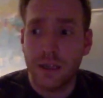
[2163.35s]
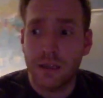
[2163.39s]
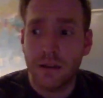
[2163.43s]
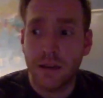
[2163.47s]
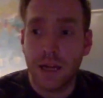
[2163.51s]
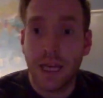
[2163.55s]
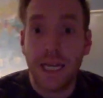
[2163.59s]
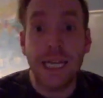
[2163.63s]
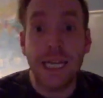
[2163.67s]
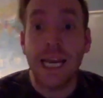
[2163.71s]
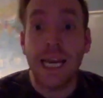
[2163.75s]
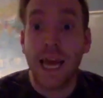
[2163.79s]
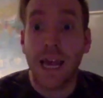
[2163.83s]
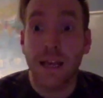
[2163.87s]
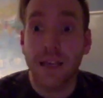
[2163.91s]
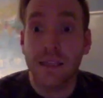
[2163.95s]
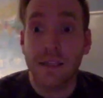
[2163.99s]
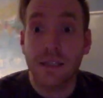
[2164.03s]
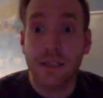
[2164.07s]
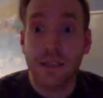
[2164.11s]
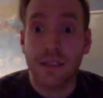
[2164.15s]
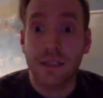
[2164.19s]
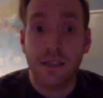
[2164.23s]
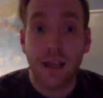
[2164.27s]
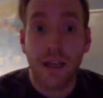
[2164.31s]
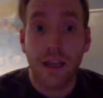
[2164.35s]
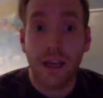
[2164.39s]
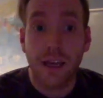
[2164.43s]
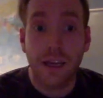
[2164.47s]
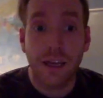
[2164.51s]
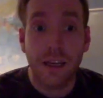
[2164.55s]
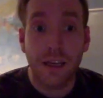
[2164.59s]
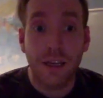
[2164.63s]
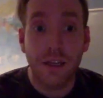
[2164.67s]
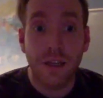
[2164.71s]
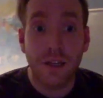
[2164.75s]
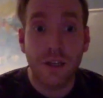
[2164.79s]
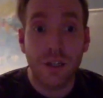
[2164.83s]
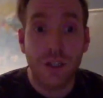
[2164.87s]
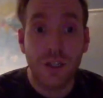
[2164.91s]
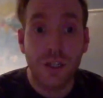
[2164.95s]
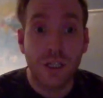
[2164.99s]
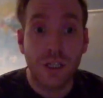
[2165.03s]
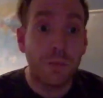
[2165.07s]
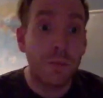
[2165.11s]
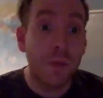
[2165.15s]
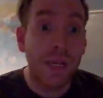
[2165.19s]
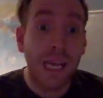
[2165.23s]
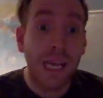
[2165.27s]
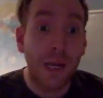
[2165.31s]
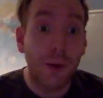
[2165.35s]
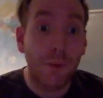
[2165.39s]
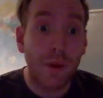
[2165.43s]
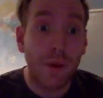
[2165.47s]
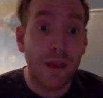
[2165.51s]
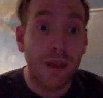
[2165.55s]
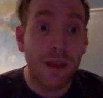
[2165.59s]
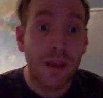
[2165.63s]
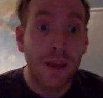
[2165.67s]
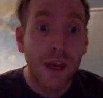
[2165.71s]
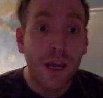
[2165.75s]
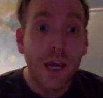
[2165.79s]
legs, like, to begin with.